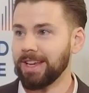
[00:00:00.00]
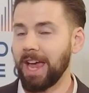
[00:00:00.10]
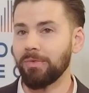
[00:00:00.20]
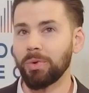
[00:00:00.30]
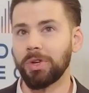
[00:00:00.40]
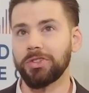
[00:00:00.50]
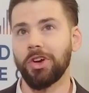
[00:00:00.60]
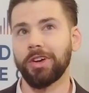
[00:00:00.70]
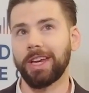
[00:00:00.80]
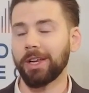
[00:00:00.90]
everyone
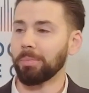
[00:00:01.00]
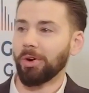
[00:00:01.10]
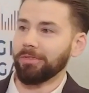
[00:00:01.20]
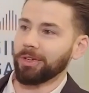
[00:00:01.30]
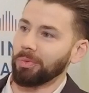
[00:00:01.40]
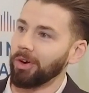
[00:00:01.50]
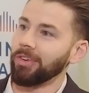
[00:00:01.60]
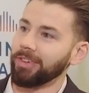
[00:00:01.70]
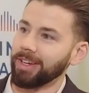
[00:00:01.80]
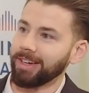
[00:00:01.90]
talking in a perfect
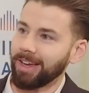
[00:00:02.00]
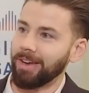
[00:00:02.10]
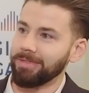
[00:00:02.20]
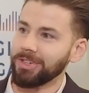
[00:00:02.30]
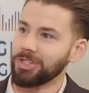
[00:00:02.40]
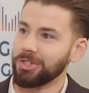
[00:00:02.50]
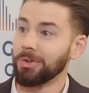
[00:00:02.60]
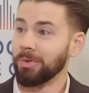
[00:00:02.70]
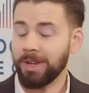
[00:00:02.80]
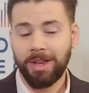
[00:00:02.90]
world at a conference
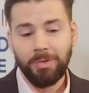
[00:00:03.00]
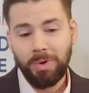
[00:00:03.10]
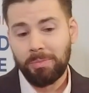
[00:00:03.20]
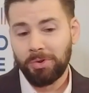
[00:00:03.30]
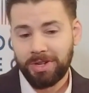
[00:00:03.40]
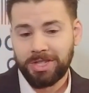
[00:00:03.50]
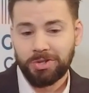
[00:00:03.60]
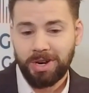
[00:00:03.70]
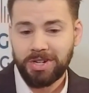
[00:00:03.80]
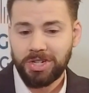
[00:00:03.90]
to when we're in the
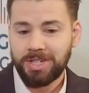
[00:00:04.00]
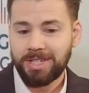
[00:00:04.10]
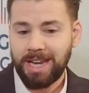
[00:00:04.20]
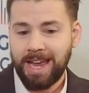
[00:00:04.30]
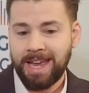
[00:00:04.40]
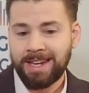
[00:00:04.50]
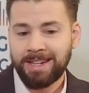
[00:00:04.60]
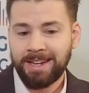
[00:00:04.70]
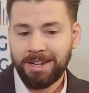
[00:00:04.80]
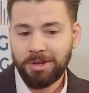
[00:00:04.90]
trenches
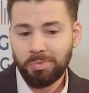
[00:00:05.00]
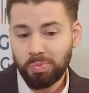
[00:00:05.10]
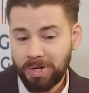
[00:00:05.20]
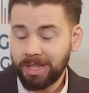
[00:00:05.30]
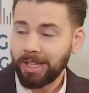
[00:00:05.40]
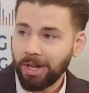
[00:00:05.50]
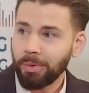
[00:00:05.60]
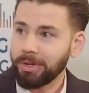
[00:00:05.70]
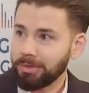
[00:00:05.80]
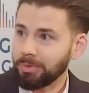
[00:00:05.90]
and really
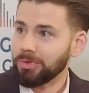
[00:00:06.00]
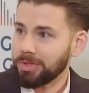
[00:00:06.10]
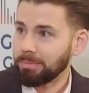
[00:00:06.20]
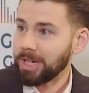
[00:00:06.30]
going through some